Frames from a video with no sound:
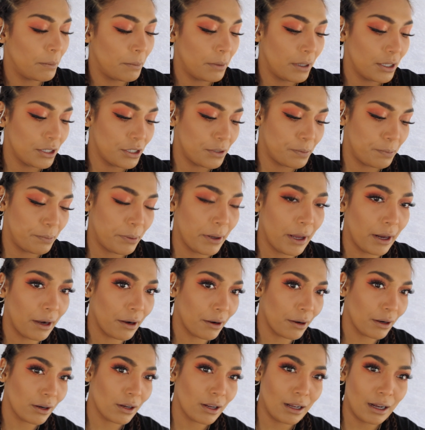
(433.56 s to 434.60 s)
Much
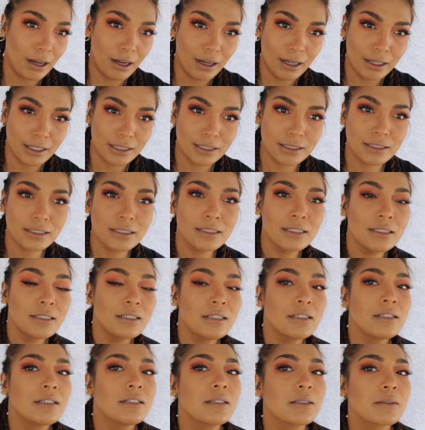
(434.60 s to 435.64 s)
better, God.
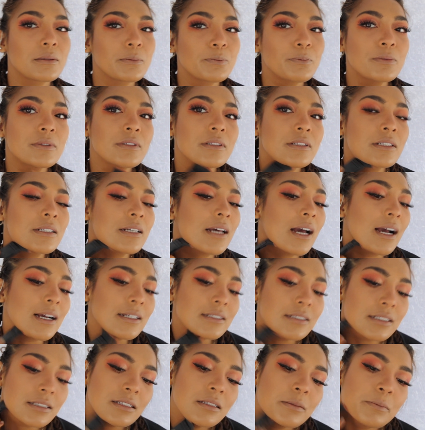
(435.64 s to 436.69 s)
Put the
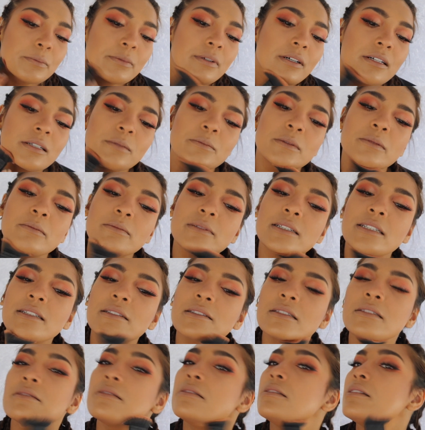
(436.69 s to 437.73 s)
axes at the bottom of
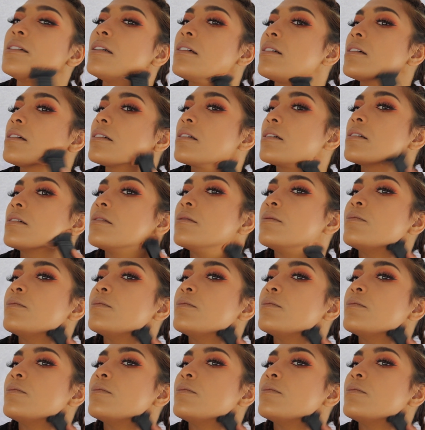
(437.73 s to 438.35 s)
my neck.